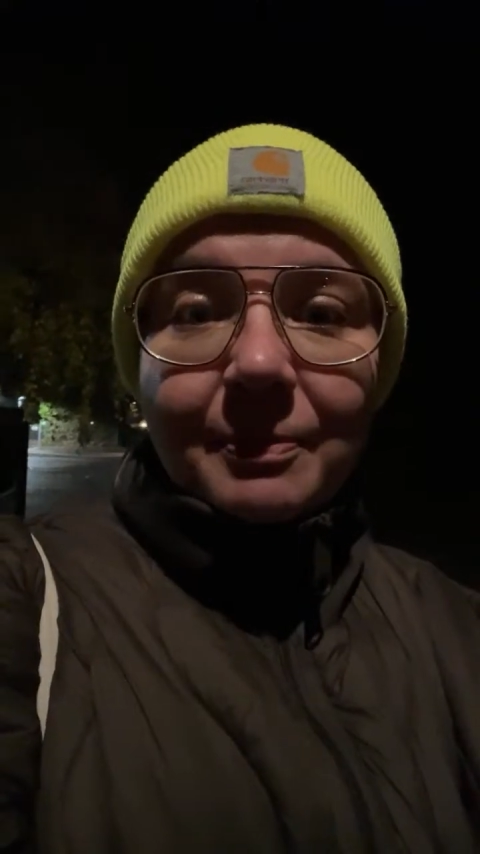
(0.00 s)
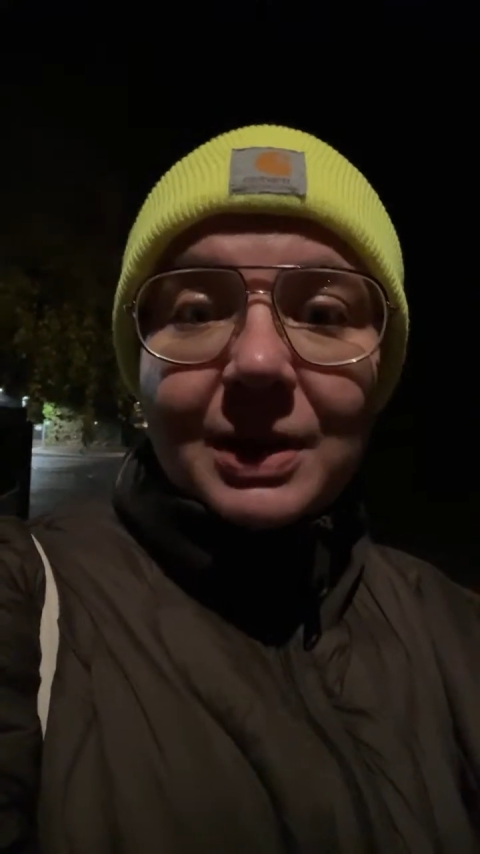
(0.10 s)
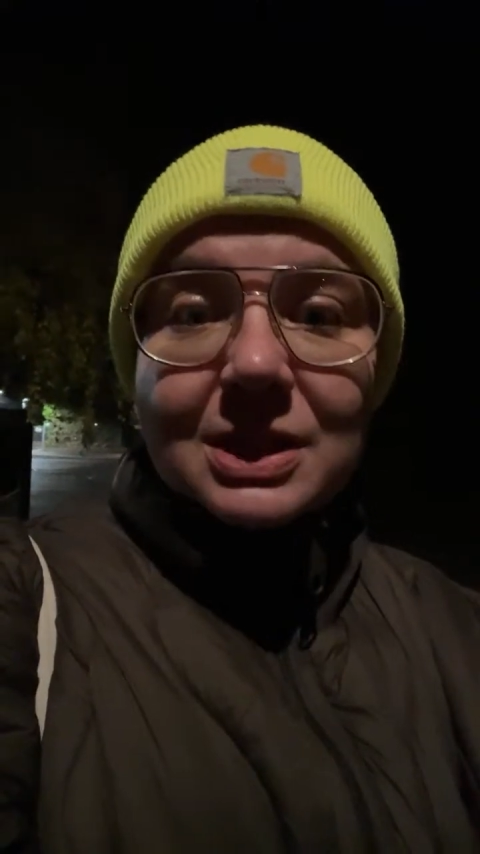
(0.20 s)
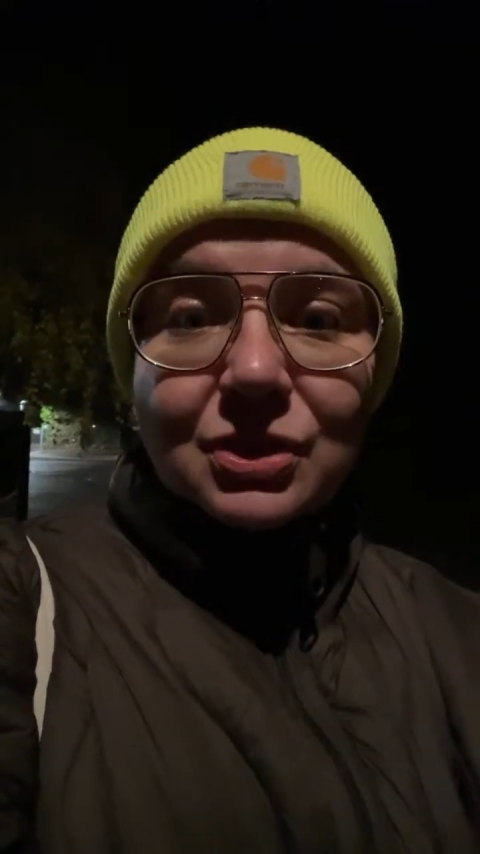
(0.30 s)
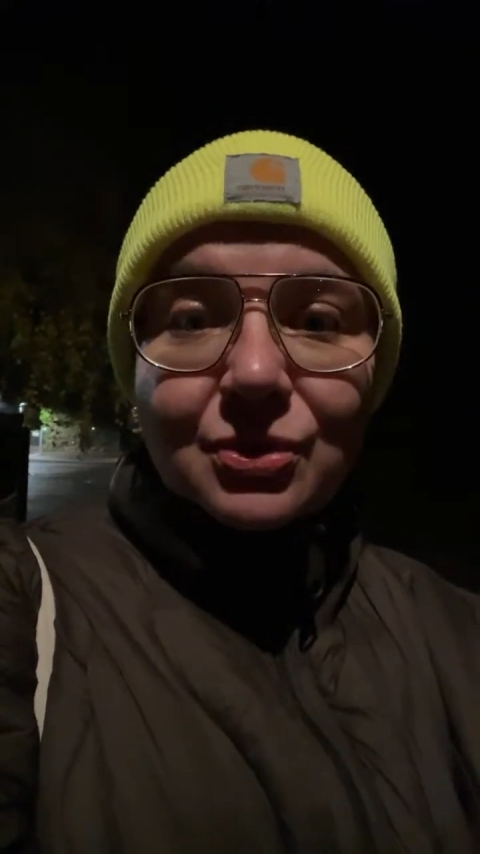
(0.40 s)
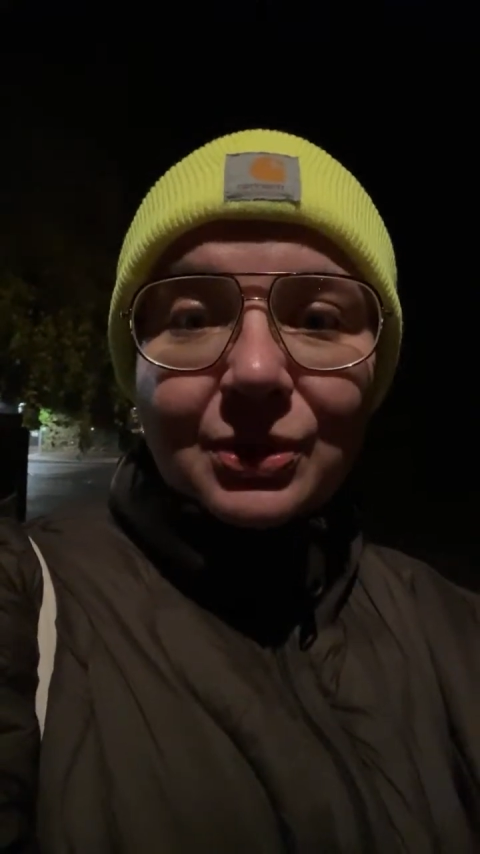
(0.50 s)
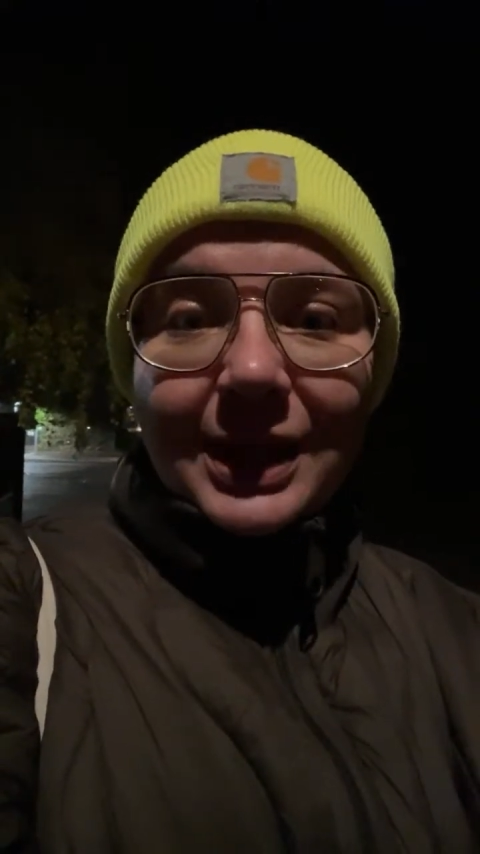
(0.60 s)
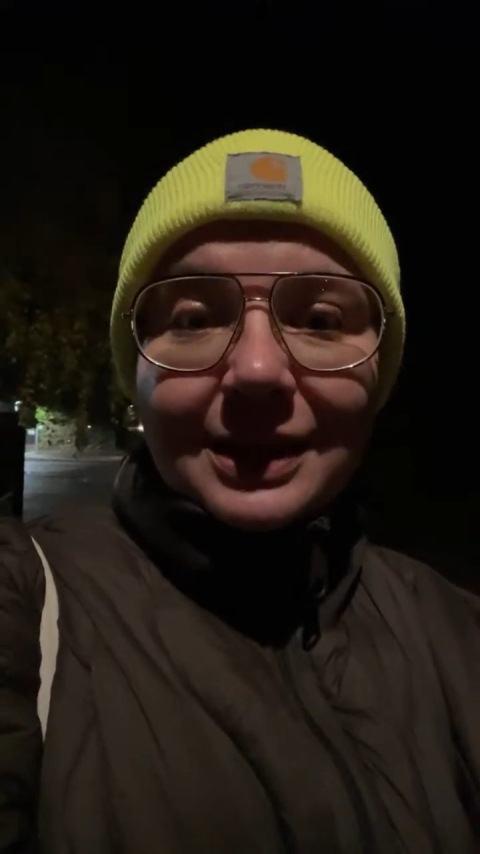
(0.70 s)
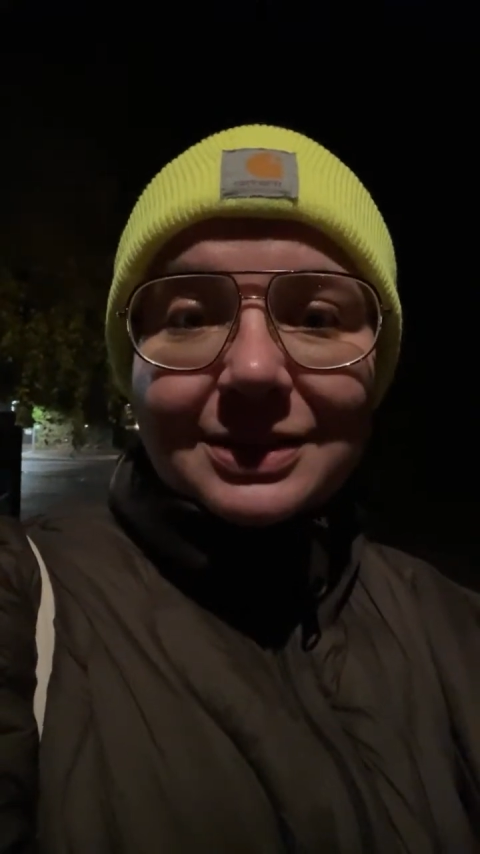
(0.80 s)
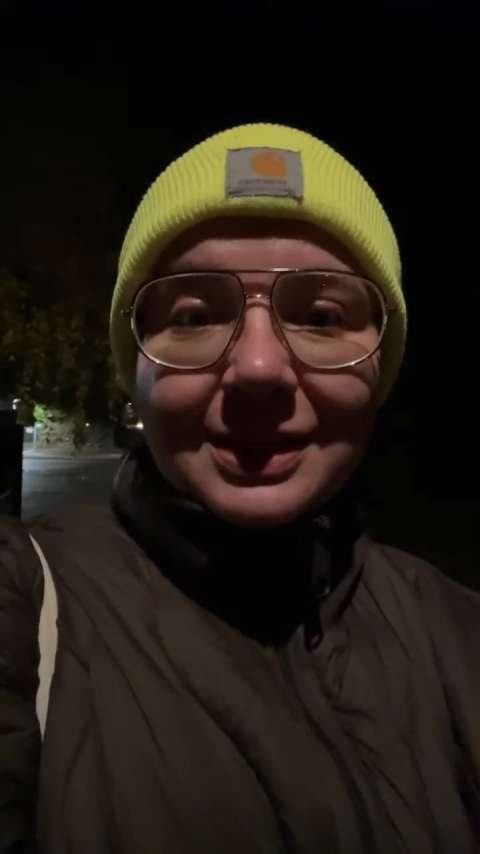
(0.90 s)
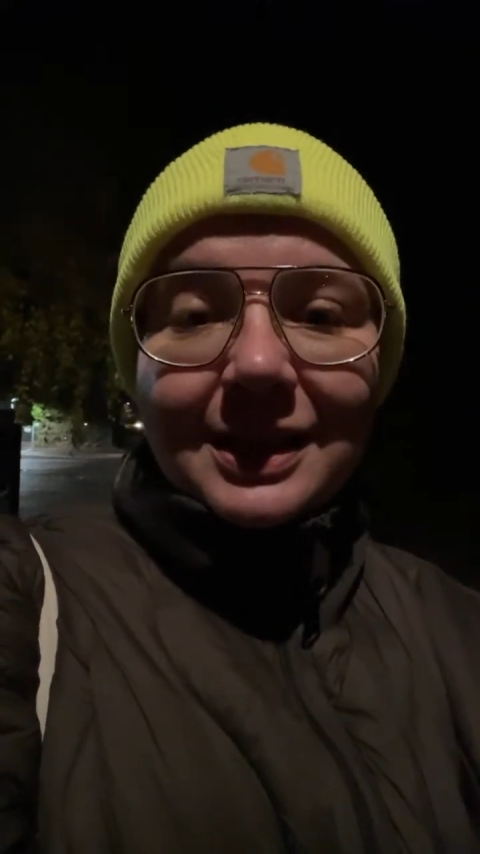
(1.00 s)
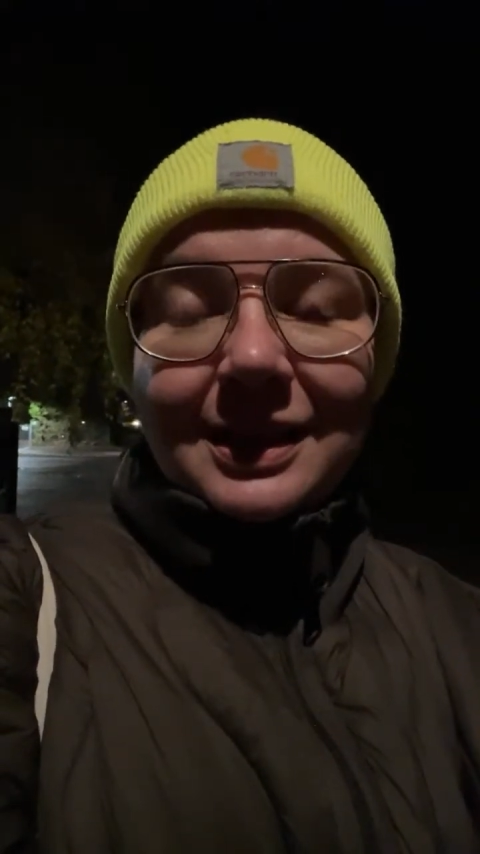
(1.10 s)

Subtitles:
please do that.